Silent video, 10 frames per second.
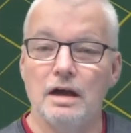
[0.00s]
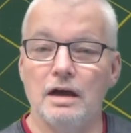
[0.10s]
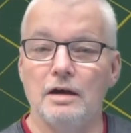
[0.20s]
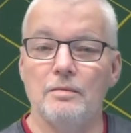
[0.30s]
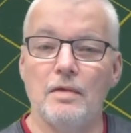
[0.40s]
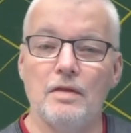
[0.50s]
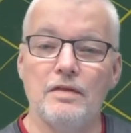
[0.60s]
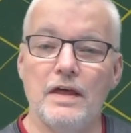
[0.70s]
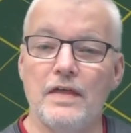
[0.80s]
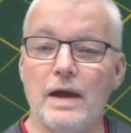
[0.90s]

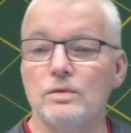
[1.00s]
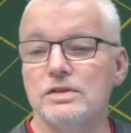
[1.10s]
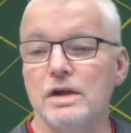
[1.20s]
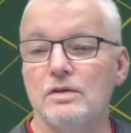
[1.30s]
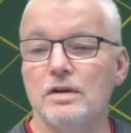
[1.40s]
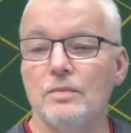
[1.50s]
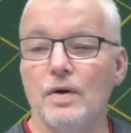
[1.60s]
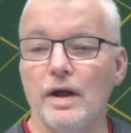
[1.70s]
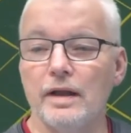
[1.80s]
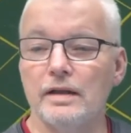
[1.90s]
Then that will tell the
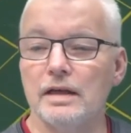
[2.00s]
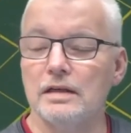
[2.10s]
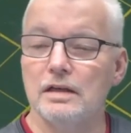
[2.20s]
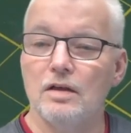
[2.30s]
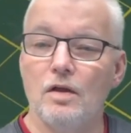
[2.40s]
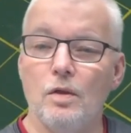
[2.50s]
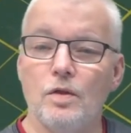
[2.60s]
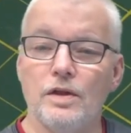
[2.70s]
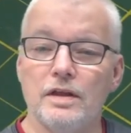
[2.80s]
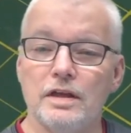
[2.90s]
compiler
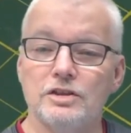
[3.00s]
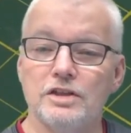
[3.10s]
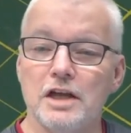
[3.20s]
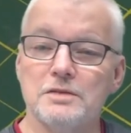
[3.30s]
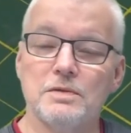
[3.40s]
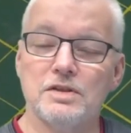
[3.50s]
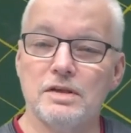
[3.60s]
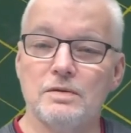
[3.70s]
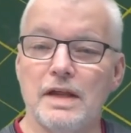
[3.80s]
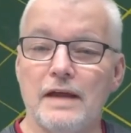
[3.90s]
the adjustments
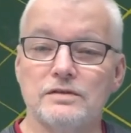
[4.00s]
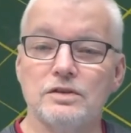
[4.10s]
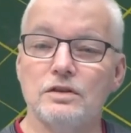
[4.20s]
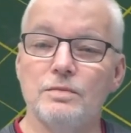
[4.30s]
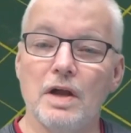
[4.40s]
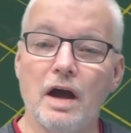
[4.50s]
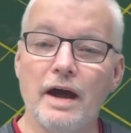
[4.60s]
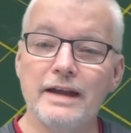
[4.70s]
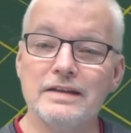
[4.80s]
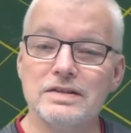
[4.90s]
it would have to do
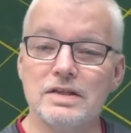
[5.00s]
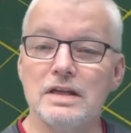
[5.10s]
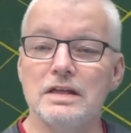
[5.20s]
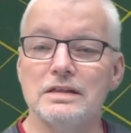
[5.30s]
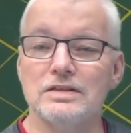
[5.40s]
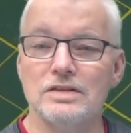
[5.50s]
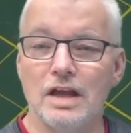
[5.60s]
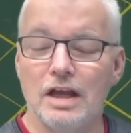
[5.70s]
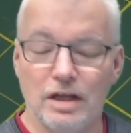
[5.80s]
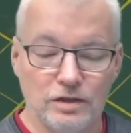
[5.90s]
behind the scenes
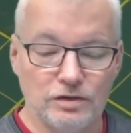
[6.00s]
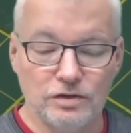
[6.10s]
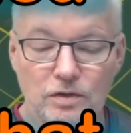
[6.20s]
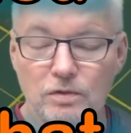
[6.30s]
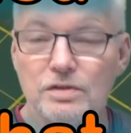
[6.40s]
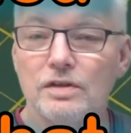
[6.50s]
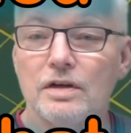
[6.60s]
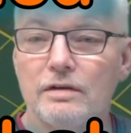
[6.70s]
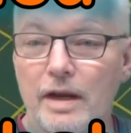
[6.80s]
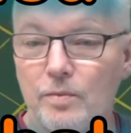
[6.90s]
to talk to the
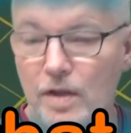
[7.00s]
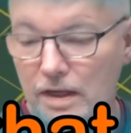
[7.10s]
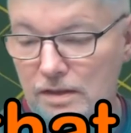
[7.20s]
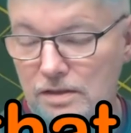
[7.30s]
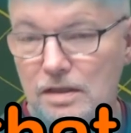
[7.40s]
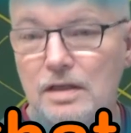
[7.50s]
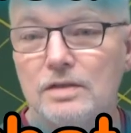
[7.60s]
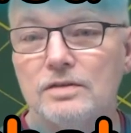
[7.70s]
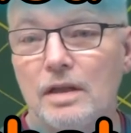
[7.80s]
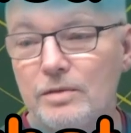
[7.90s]
correct pins.
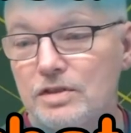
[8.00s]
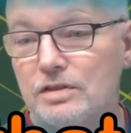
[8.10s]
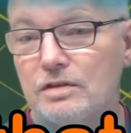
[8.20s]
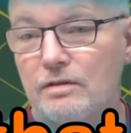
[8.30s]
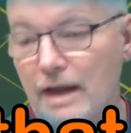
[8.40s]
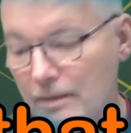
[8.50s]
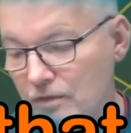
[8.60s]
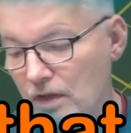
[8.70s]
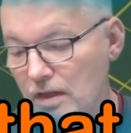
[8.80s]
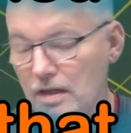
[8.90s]
So let me just
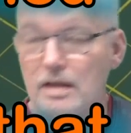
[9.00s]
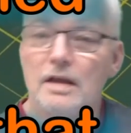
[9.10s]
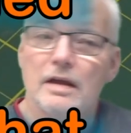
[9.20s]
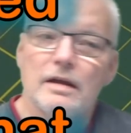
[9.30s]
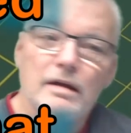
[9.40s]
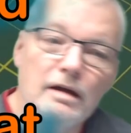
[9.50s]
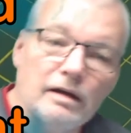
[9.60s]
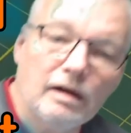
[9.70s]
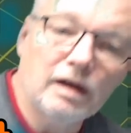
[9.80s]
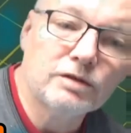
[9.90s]
grab the
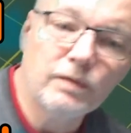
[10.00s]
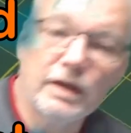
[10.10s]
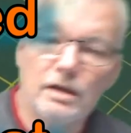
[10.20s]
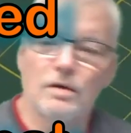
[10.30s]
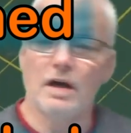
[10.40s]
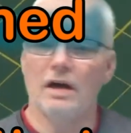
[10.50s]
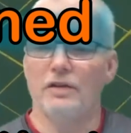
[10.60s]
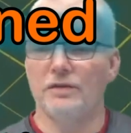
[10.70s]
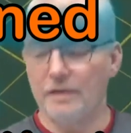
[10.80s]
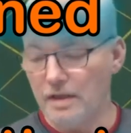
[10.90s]
Arduino
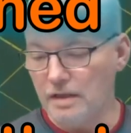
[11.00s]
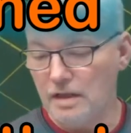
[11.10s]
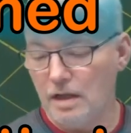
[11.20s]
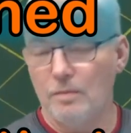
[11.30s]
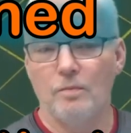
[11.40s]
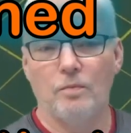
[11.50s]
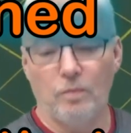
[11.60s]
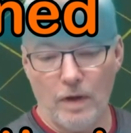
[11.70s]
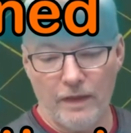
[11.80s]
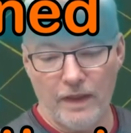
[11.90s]
R3,
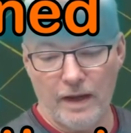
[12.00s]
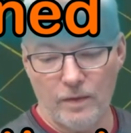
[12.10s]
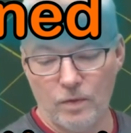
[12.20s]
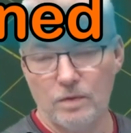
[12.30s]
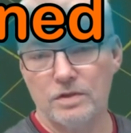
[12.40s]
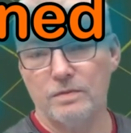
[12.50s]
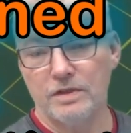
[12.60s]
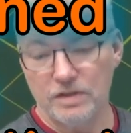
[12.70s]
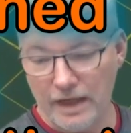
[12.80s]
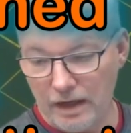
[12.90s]
and then we'll
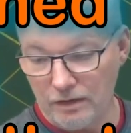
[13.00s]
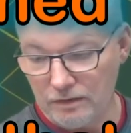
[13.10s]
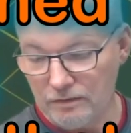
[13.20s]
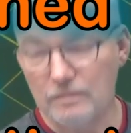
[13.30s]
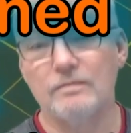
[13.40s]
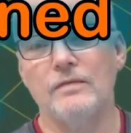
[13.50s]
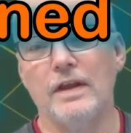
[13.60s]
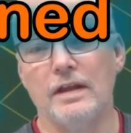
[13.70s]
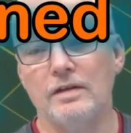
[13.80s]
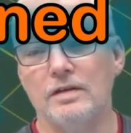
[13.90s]
switch it out
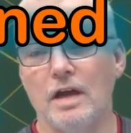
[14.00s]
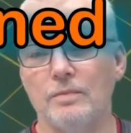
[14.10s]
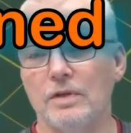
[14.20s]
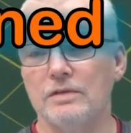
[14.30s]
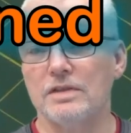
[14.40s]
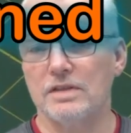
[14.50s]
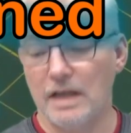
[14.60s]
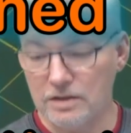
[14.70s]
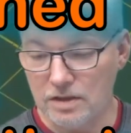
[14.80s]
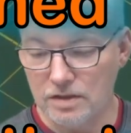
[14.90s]
and upload the
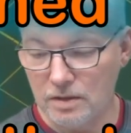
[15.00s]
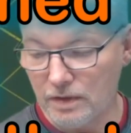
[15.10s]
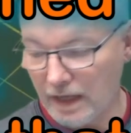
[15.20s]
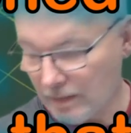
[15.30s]
sketch and see what